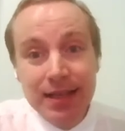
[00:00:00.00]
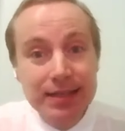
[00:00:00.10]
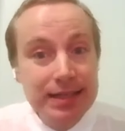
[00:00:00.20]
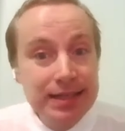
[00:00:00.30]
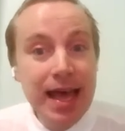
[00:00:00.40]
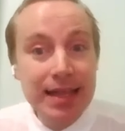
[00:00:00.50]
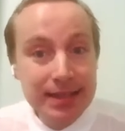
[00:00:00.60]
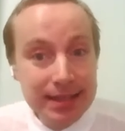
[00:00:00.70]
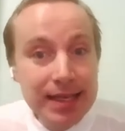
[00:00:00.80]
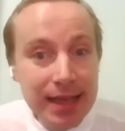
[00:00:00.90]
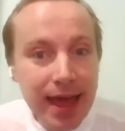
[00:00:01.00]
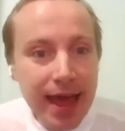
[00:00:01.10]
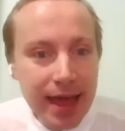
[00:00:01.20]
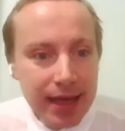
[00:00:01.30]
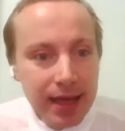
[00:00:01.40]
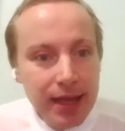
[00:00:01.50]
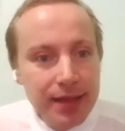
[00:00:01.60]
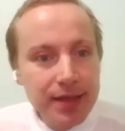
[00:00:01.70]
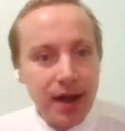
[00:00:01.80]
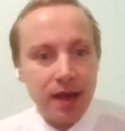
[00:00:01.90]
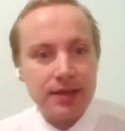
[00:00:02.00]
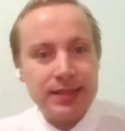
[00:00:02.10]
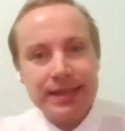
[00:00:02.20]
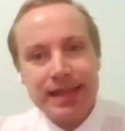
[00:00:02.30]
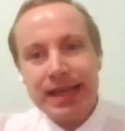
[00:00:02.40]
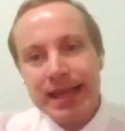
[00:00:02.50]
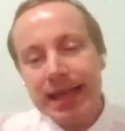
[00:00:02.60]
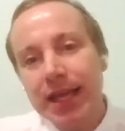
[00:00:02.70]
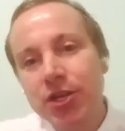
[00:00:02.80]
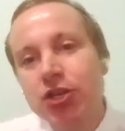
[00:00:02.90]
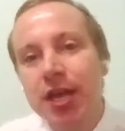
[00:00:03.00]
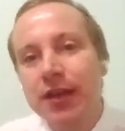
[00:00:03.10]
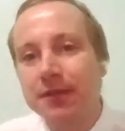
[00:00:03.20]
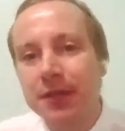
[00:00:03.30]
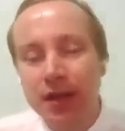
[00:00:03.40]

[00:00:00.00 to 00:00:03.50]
SEA. A sea can shift.